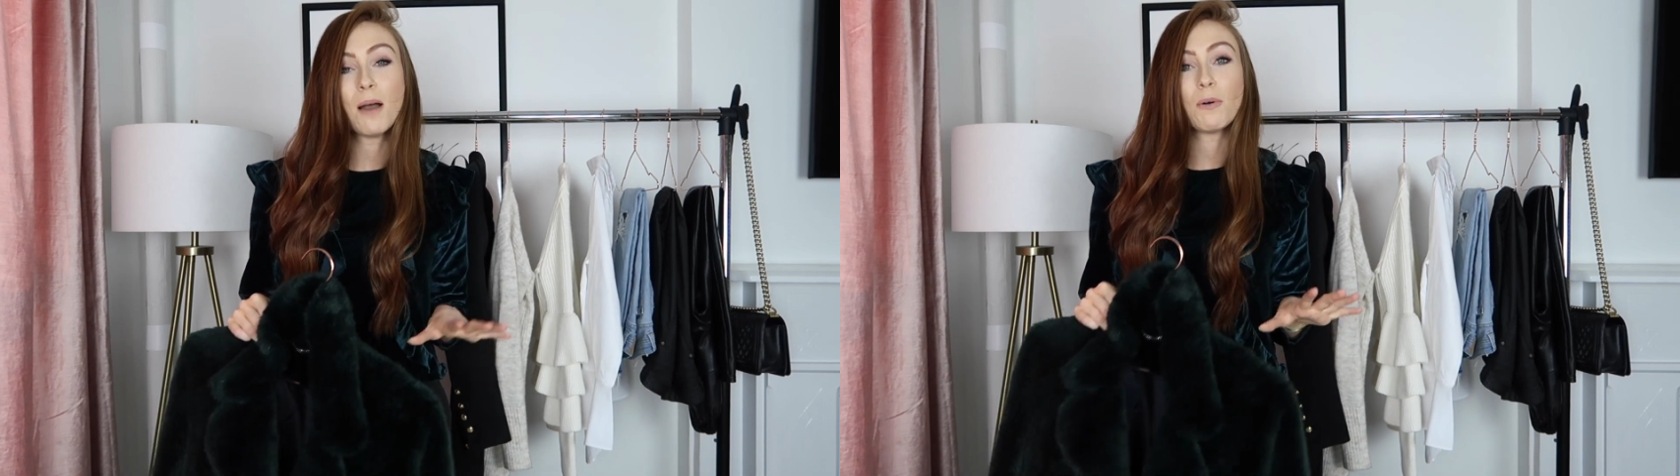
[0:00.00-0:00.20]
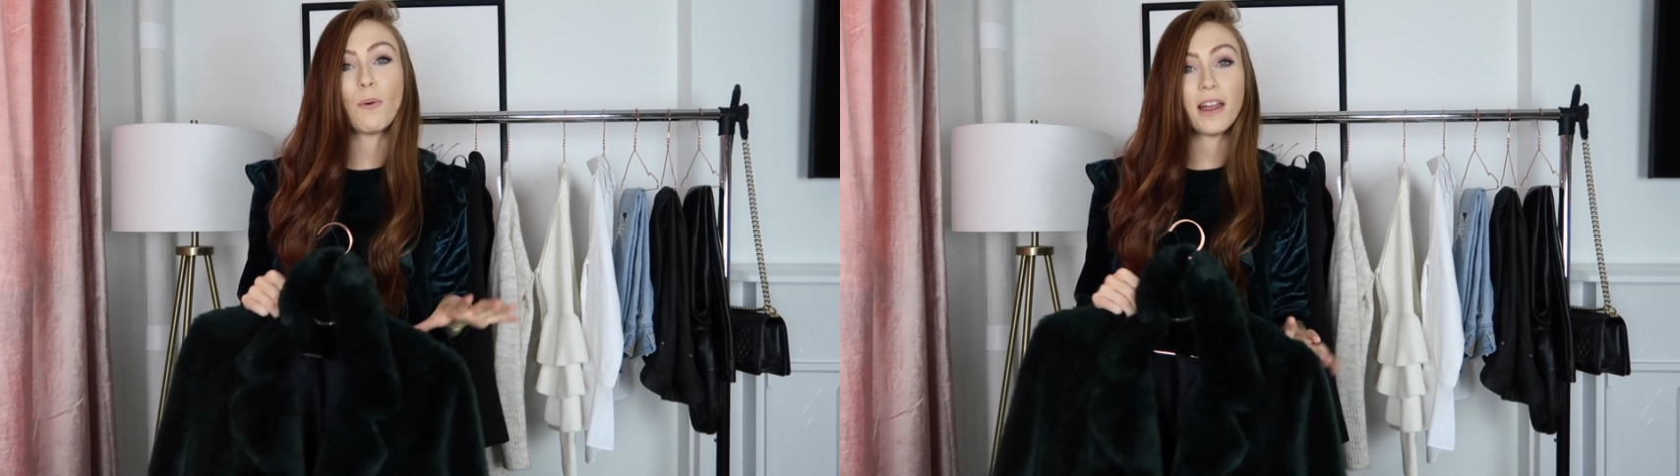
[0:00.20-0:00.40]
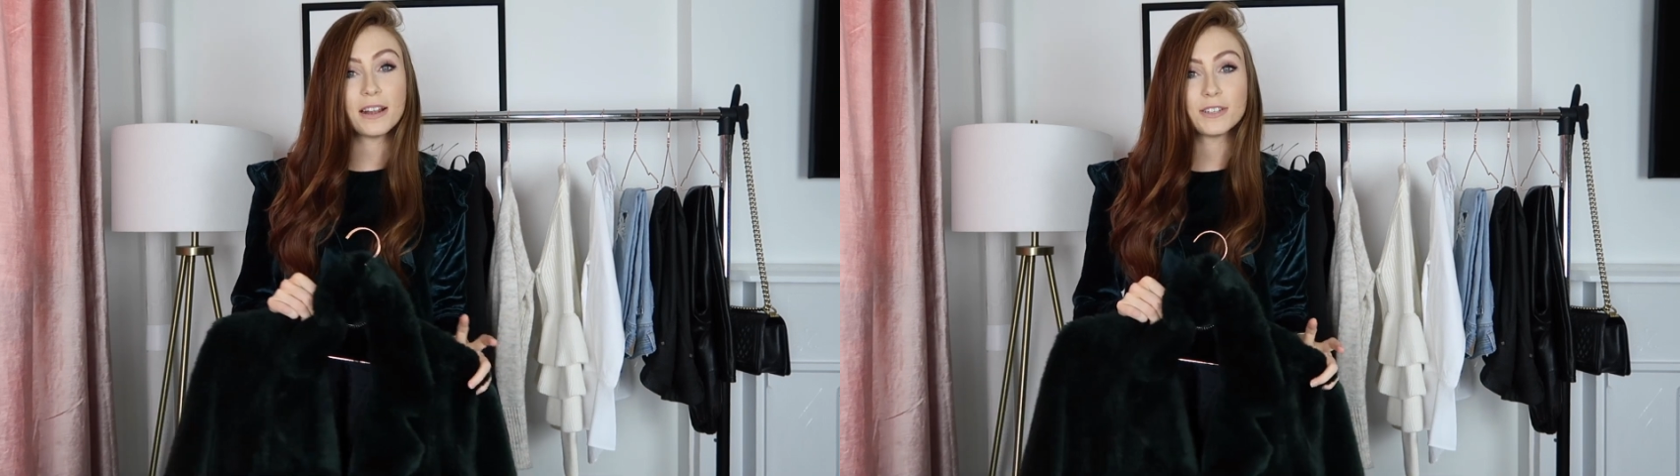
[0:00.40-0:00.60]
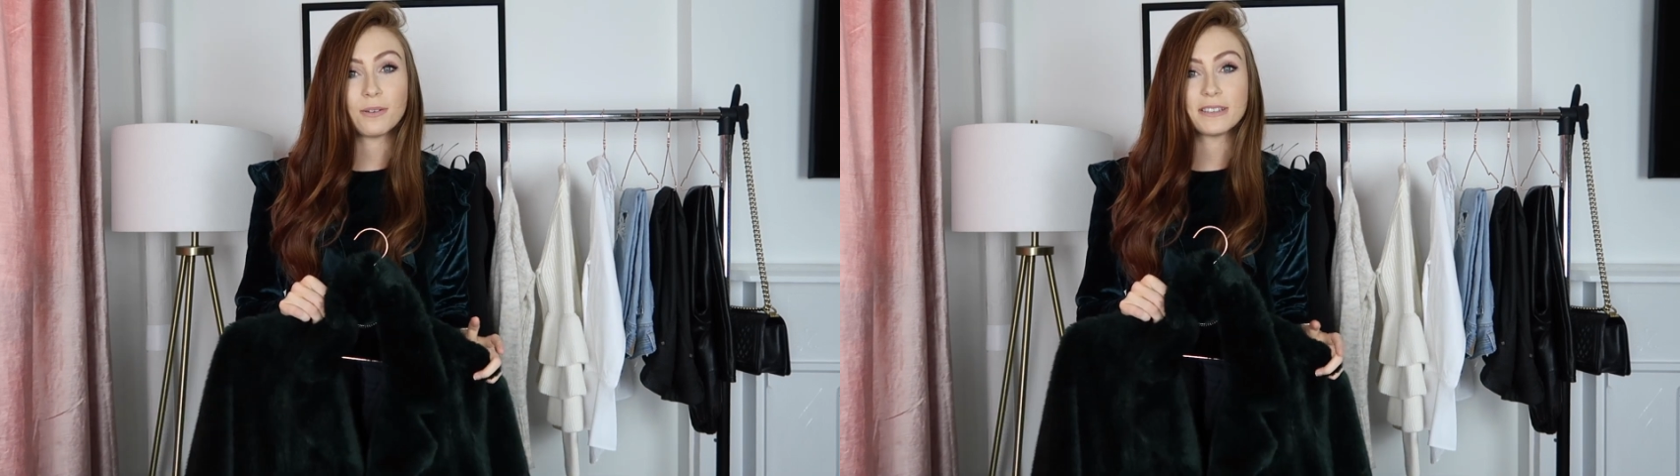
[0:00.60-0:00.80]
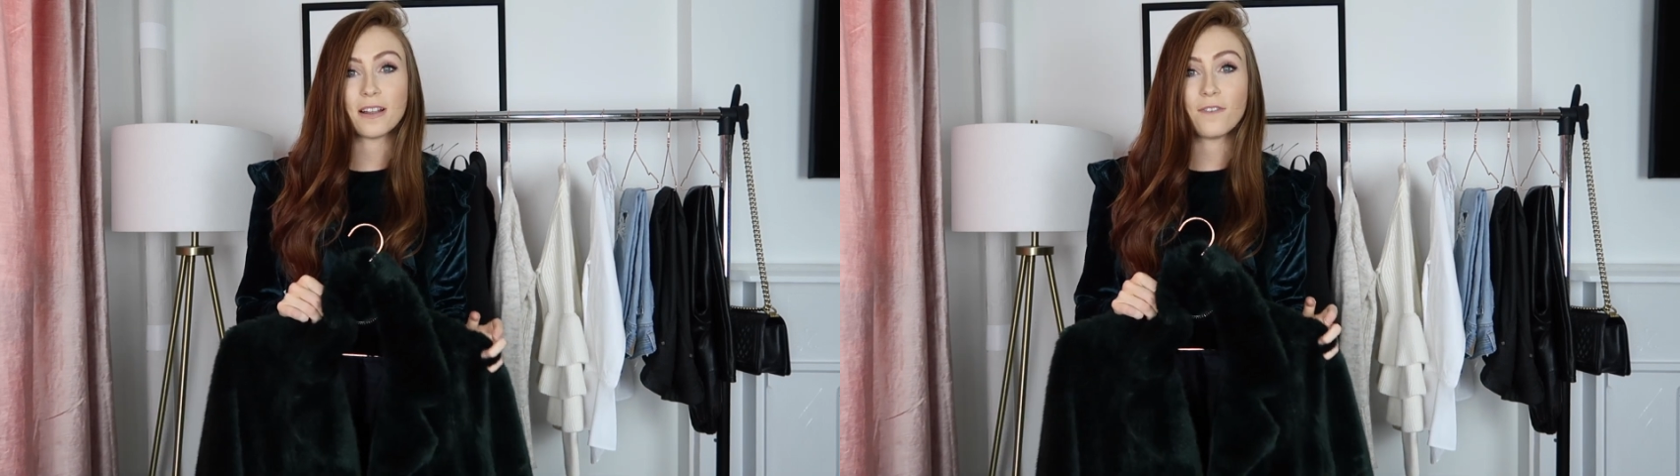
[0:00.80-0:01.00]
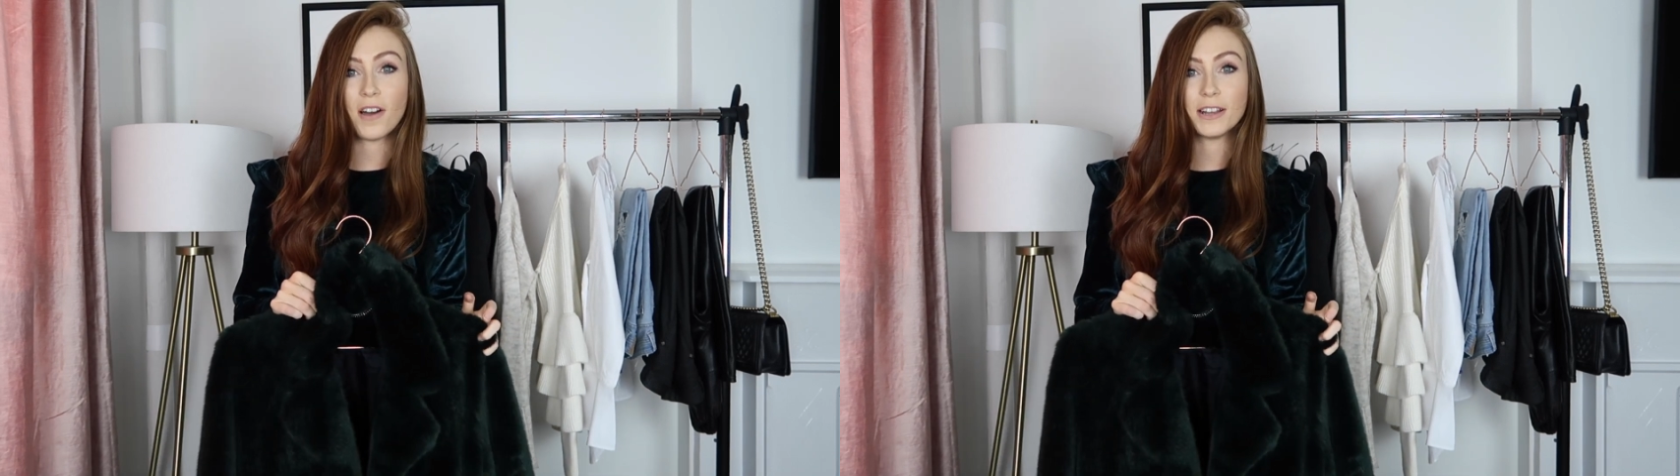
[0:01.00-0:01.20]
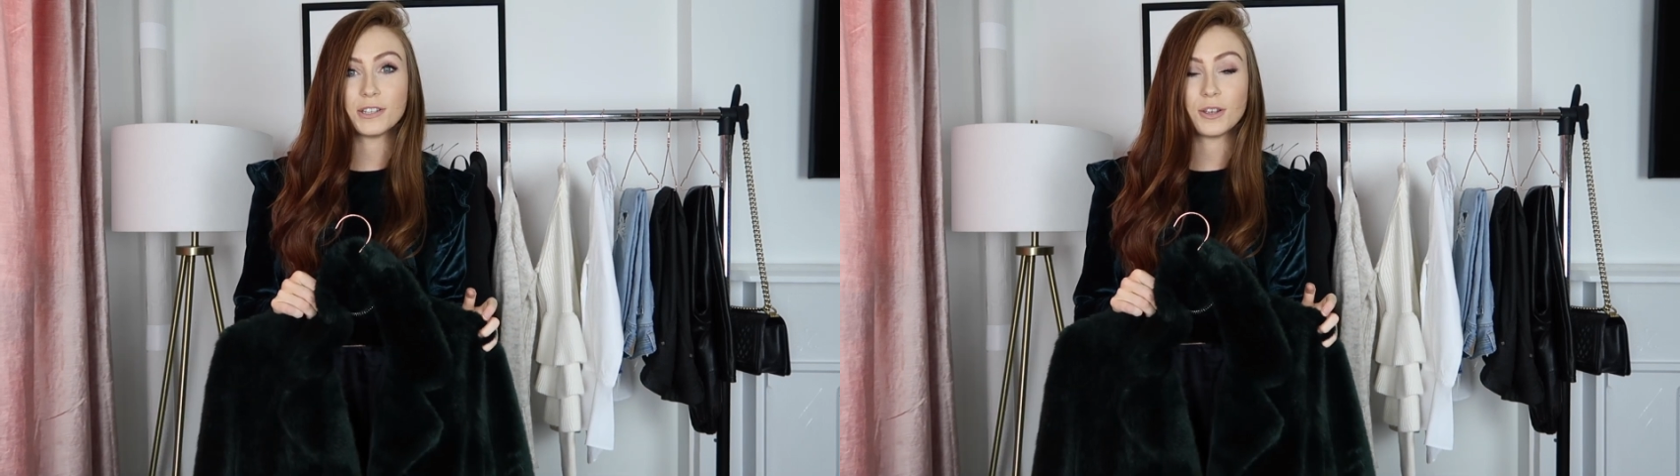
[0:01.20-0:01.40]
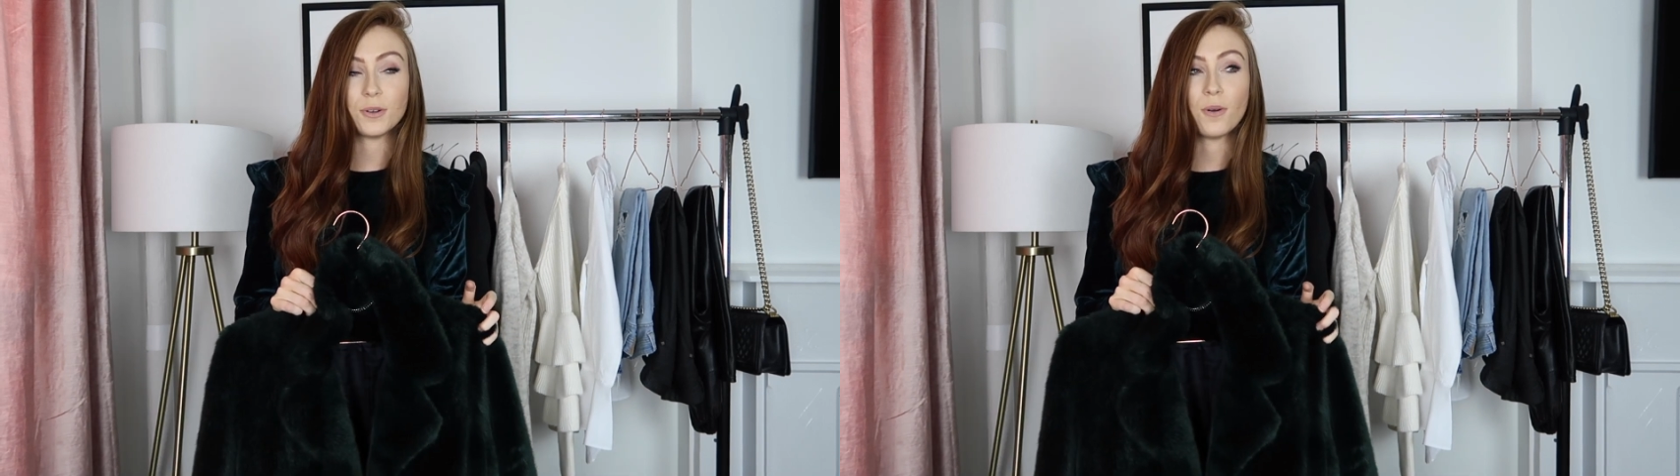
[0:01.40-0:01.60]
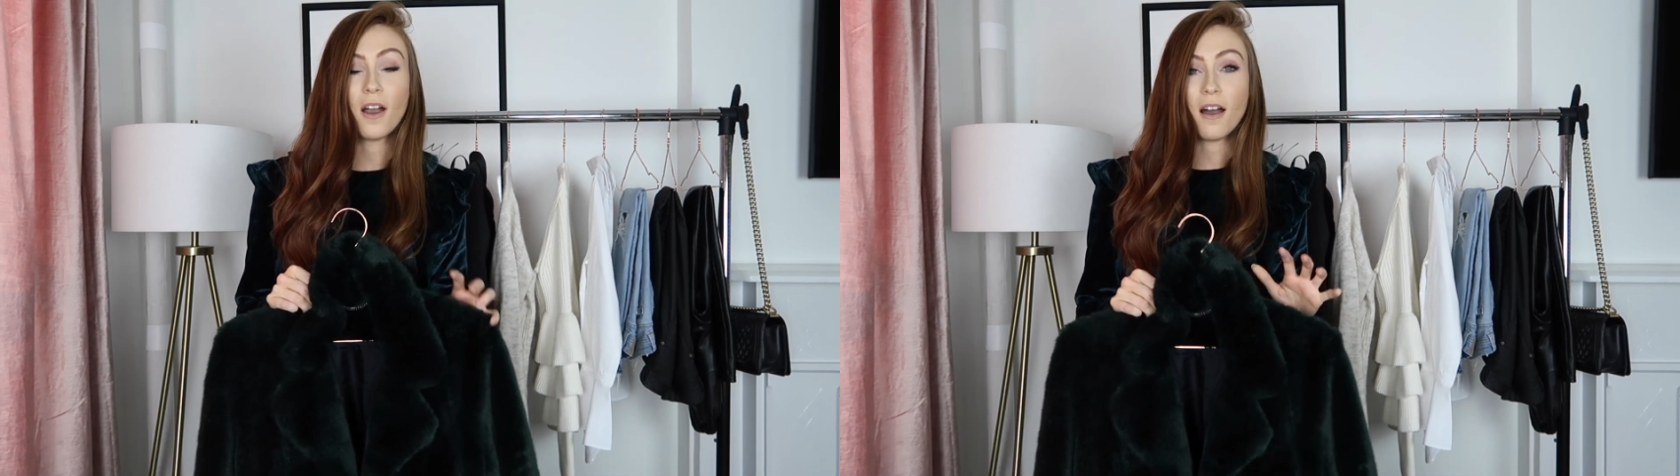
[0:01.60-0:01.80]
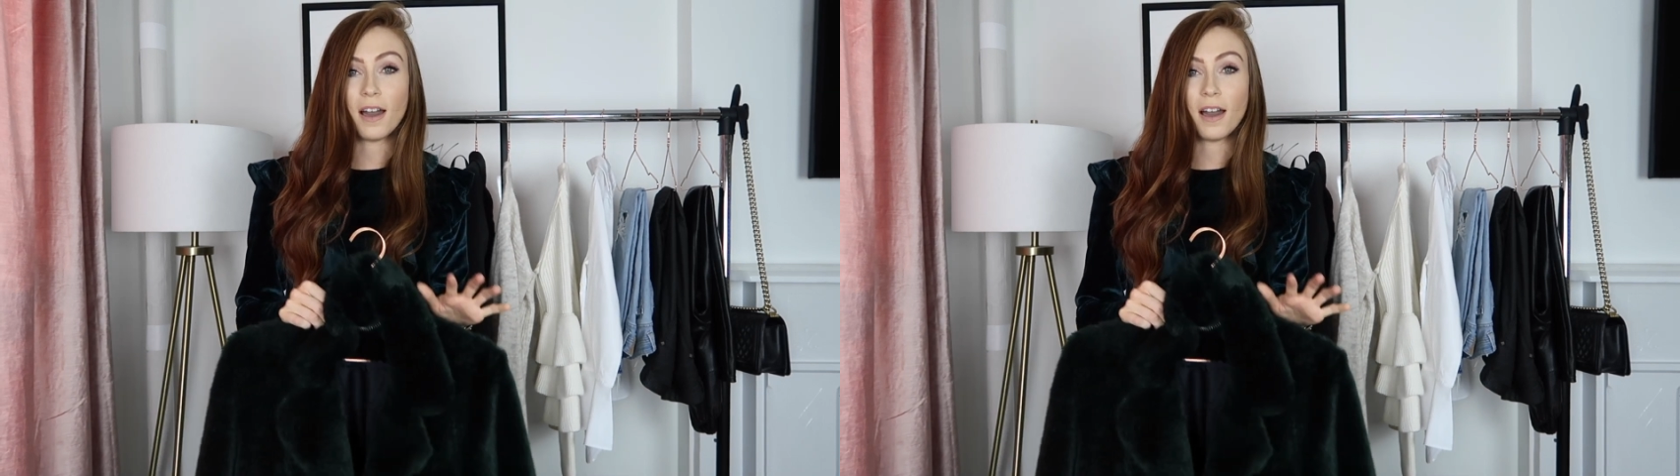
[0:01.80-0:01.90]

But what I'll do is I'll find you